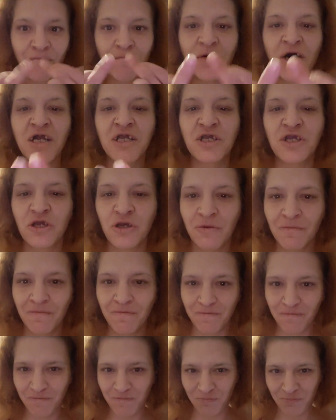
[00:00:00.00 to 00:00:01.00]
Fuck you.
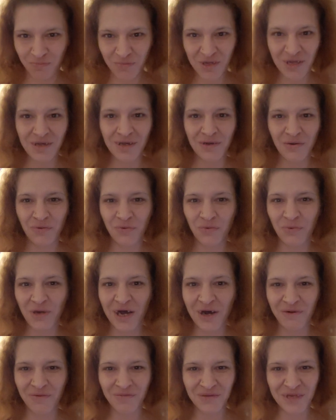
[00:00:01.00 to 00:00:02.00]

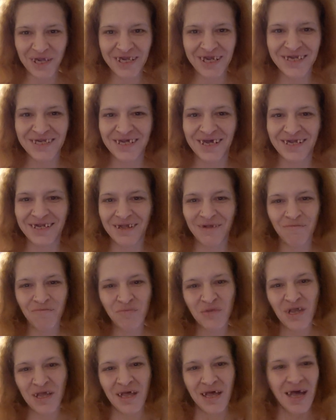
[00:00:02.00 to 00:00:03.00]
Well, like I said,
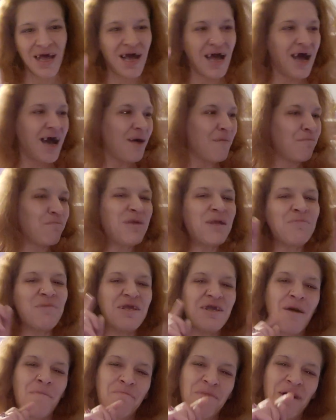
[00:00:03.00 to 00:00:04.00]
meet
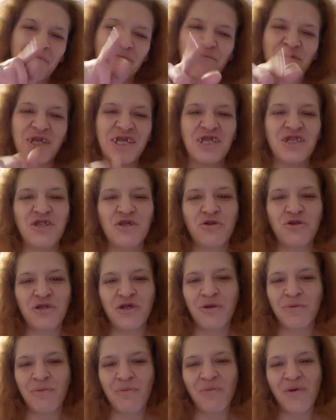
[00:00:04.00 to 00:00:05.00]
me up on freaking
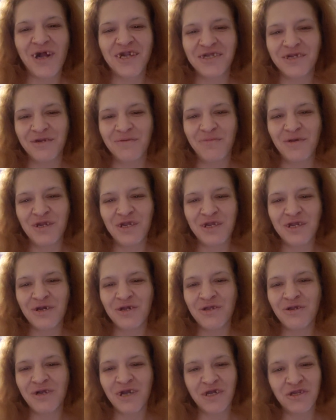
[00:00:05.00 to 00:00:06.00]
YouTube and watch this
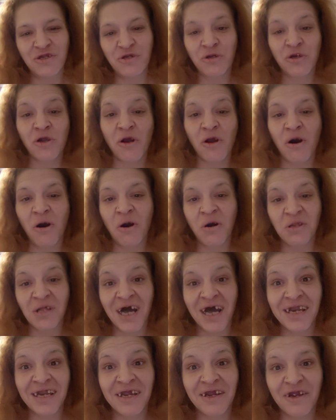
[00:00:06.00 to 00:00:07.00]
video because you're all
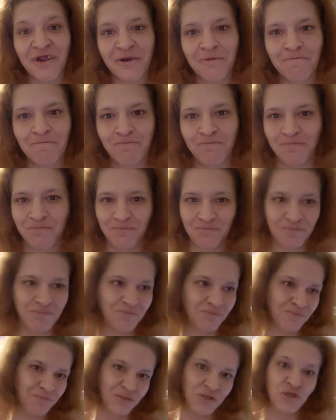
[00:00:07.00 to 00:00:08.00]
on air.
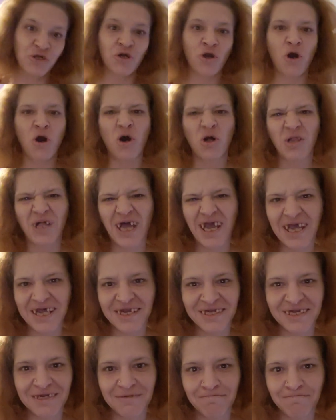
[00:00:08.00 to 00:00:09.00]
You're all
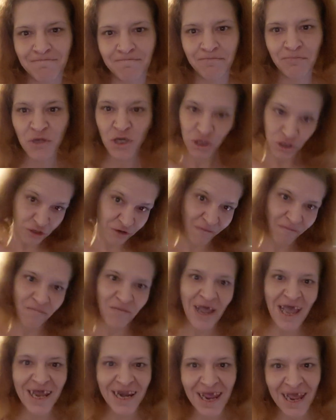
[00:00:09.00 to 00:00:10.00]
ass. You're
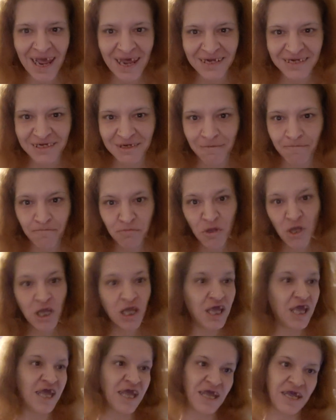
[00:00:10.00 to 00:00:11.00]
fat ass.
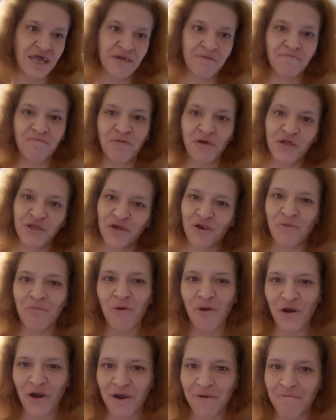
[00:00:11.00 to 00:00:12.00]
And
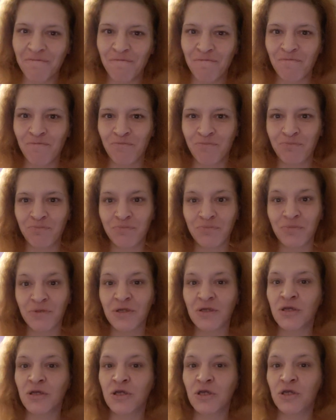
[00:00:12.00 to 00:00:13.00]
furthermore,
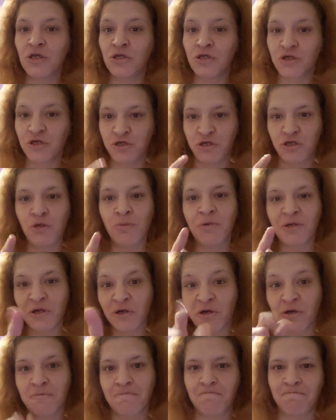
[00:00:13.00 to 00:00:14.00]
you're
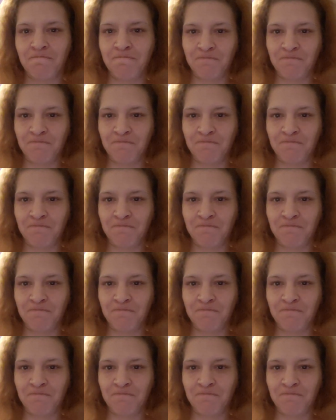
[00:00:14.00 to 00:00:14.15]
stupider.